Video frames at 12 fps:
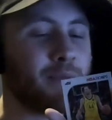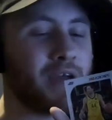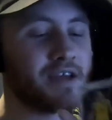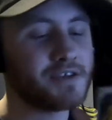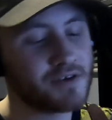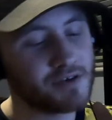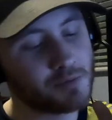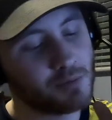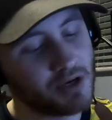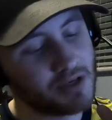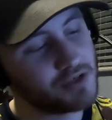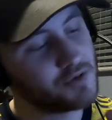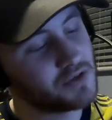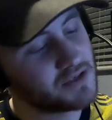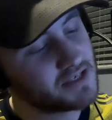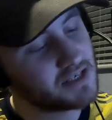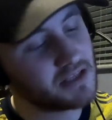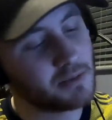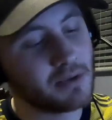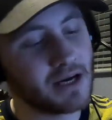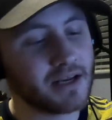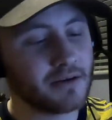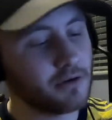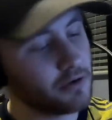the Pacers, but as you can see in the
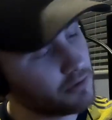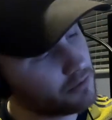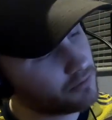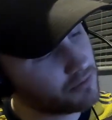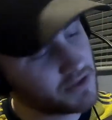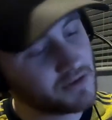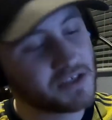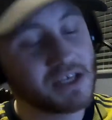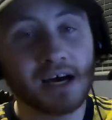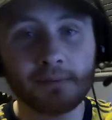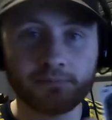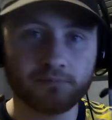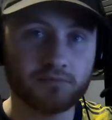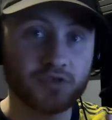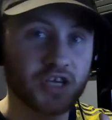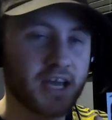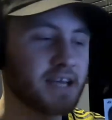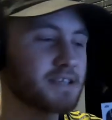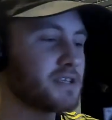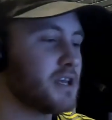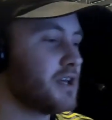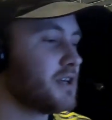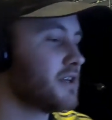bottom or in the top, Jazz.